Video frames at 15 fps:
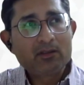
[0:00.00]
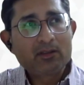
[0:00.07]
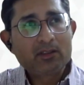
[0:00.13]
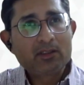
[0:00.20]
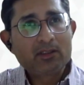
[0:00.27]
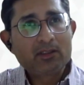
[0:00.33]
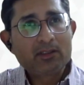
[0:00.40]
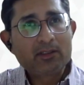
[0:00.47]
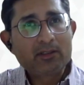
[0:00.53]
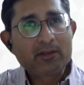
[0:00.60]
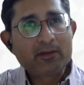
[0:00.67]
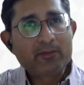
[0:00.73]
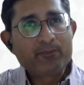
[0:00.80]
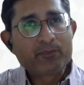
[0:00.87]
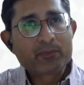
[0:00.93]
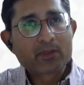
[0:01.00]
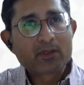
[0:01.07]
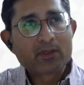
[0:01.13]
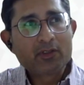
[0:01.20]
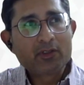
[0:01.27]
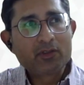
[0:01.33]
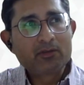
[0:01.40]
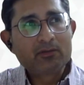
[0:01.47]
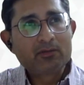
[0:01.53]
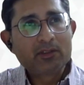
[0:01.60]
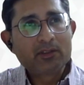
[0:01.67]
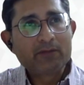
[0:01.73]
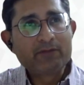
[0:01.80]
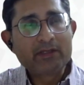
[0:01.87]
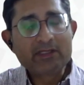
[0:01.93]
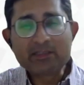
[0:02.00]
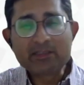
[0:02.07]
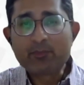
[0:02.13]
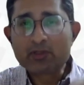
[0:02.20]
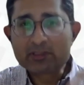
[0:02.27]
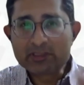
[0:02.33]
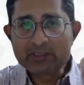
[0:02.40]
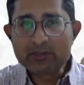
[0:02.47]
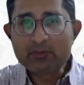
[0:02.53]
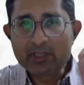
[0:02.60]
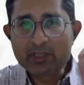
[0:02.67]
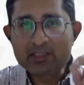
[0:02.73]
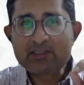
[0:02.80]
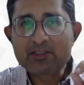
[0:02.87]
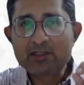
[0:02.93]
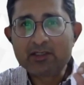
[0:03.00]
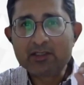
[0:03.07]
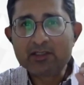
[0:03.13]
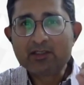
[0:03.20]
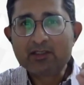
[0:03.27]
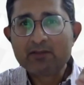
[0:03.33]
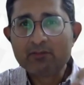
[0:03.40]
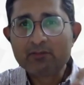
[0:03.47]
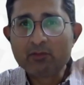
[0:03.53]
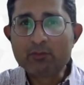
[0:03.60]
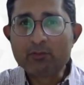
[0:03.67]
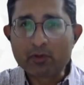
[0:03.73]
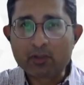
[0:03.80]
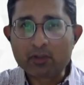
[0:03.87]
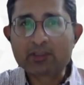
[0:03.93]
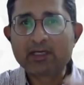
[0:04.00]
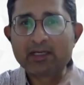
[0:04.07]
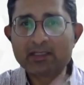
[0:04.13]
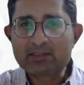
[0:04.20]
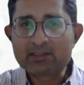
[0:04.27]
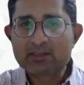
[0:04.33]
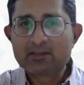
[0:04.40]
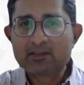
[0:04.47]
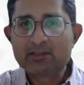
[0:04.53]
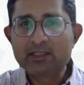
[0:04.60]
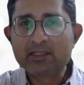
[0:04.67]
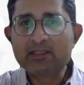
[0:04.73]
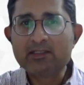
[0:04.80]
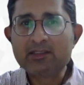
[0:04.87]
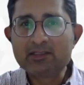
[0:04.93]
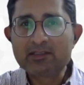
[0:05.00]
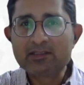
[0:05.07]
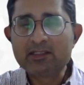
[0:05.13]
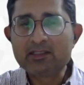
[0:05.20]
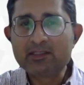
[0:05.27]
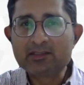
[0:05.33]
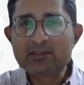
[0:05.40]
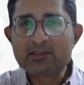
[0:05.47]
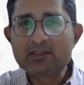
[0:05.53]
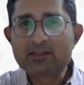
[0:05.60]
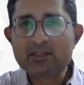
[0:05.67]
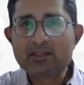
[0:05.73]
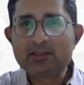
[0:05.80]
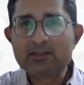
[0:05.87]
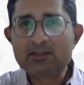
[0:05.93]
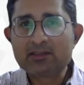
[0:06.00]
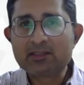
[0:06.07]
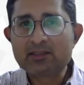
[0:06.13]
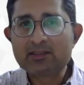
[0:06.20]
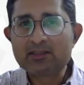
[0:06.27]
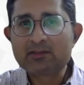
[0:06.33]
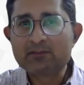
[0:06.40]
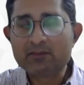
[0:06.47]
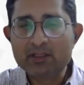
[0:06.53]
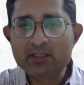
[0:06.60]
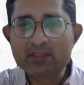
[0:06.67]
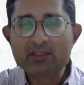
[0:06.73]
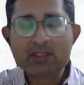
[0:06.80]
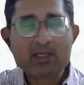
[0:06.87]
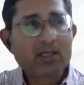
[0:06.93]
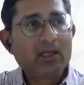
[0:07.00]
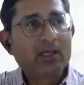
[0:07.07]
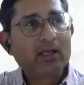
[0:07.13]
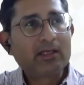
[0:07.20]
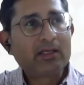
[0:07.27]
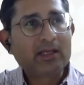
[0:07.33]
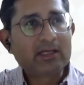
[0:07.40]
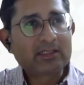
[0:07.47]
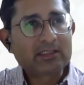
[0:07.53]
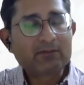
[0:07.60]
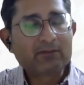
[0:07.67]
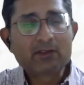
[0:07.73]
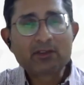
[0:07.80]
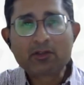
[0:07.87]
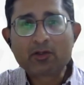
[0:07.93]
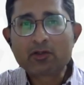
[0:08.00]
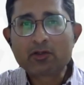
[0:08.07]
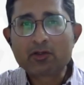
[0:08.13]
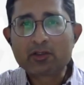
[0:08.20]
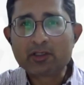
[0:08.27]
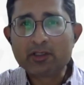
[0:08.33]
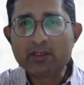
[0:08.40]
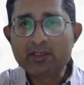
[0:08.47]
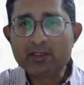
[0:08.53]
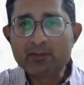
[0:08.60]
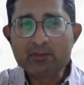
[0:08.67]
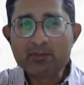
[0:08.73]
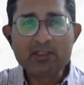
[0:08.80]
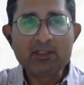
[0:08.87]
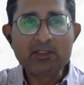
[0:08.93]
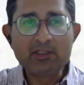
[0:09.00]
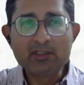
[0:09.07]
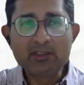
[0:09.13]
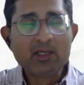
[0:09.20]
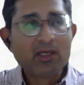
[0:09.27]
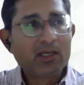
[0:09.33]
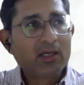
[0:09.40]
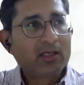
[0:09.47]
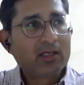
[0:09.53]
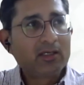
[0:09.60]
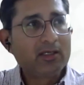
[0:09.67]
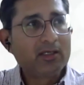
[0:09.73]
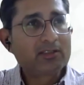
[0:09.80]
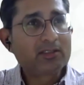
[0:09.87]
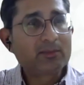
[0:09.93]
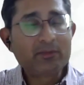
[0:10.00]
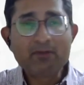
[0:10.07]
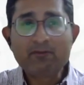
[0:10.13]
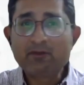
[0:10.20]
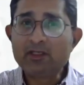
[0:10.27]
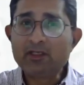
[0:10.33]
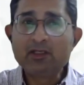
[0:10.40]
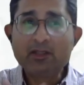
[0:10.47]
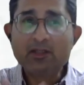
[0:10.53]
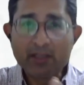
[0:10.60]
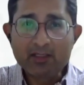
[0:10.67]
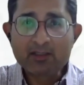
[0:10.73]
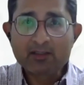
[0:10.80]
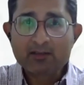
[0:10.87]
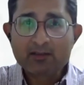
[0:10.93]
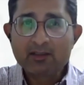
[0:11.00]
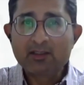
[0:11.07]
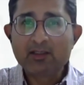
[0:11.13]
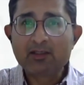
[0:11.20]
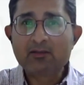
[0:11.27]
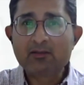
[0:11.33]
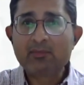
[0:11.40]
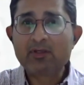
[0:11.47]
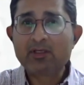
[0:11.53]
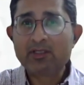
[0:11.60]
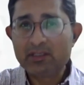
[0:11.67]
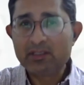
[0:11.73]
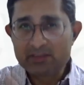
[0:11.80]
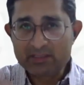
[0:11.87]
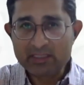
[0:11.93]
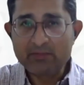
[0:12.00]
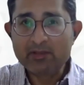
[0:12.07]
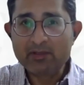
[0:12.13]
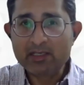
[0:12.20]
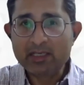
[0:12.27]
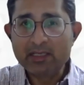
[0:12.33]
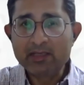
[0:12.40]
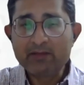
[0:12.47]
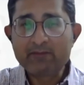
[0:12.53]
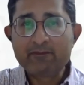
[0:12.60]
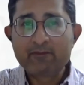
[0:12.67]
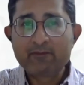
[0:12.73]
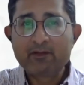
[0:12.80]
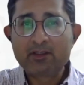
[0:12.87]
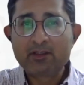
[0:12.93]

if there is a positive case study, we would broadcast that in this and this district, this and this village, an ASHA worker or ANM Didi did something very great. It saved a life.